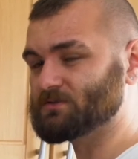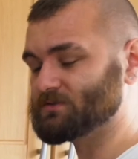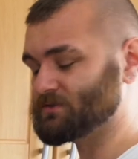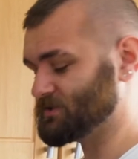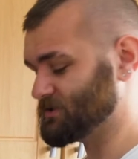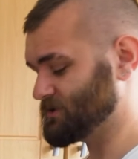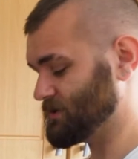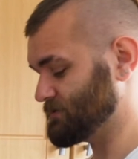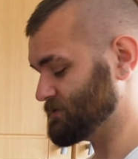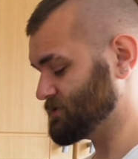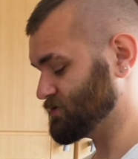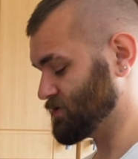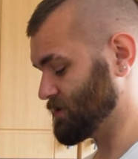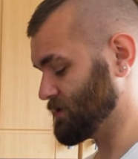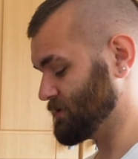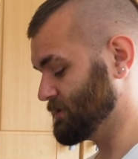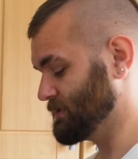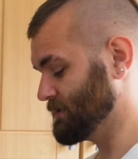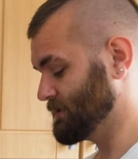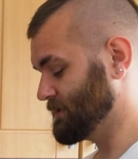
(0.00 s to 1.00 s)
so
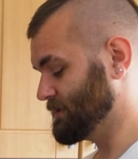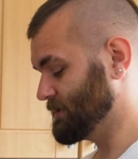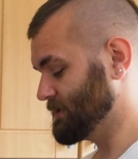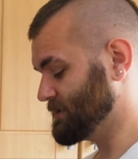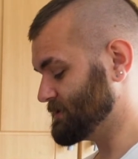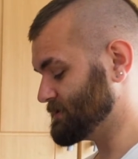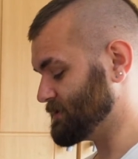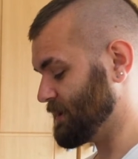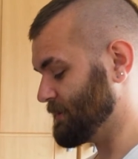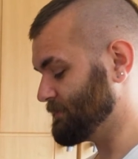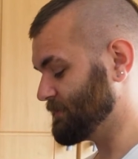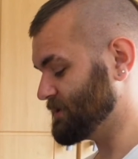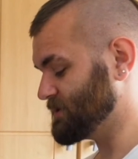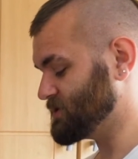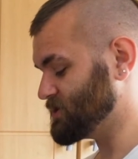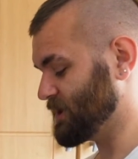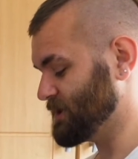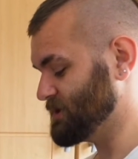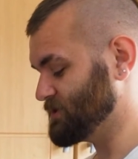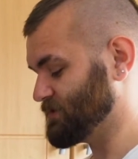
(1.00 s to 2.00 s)
strong. So I'm going
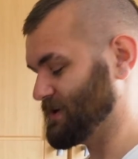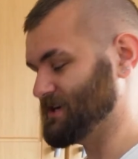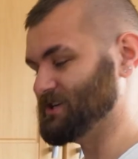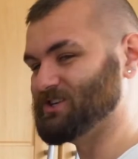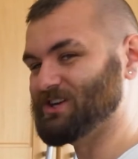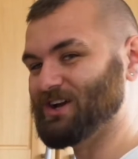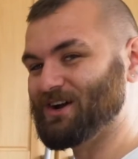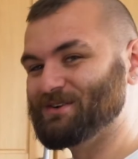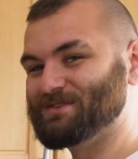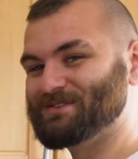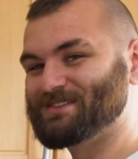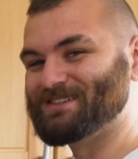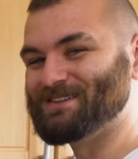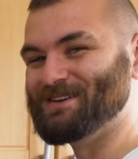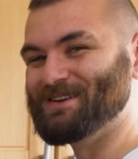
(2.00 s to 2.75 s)
to change ratios.